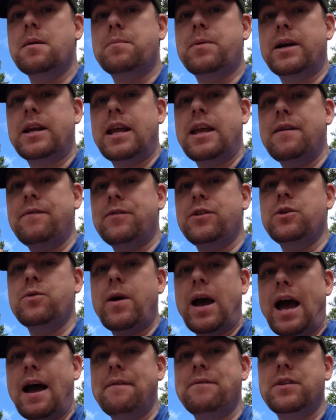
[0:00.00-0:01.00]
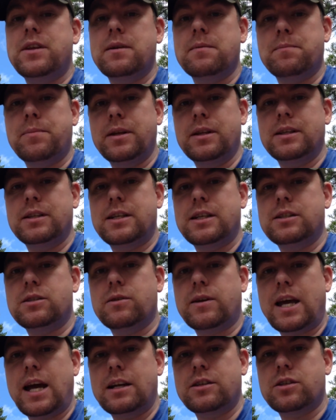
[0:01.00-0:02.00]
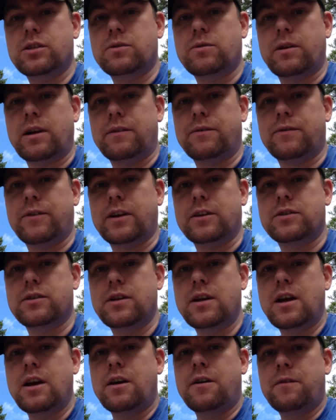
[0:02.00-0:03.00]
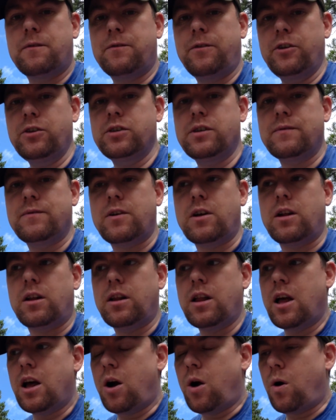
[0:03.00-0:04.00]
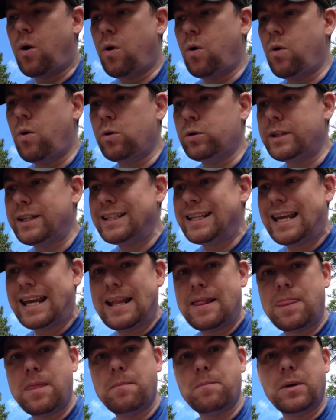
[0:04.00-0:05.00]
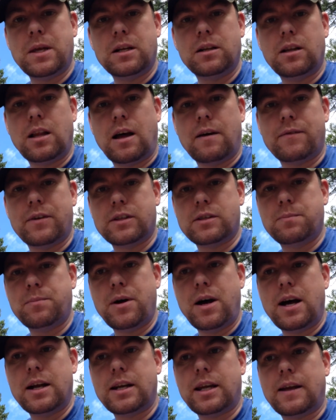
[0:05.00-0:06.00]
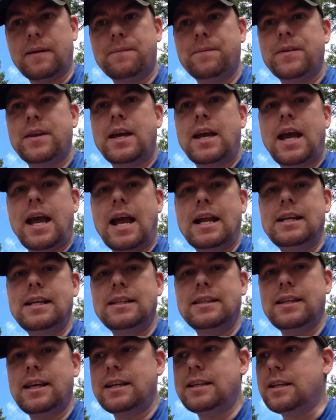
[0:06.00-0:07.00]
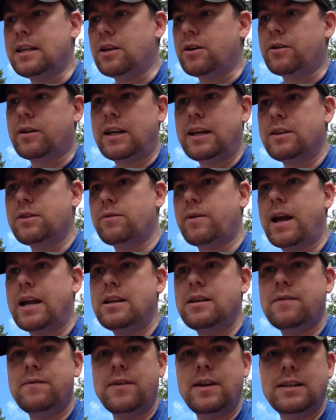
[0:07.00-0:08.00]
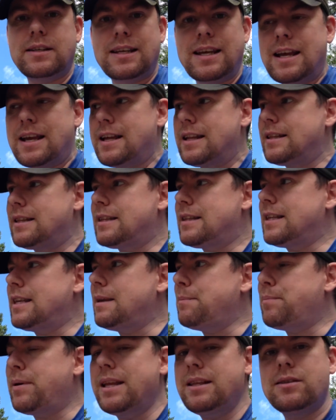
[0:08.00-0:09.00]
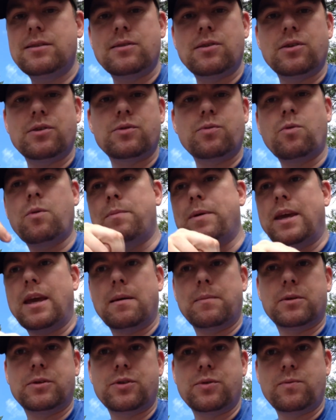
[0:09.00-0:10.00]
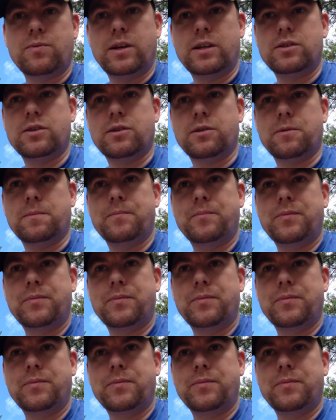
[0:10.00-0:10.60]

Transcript: But if you have the ability to catch a crayfish, first of all, hold it in the middle of its body. Anything near either end of it, the pincers will be able to reach you.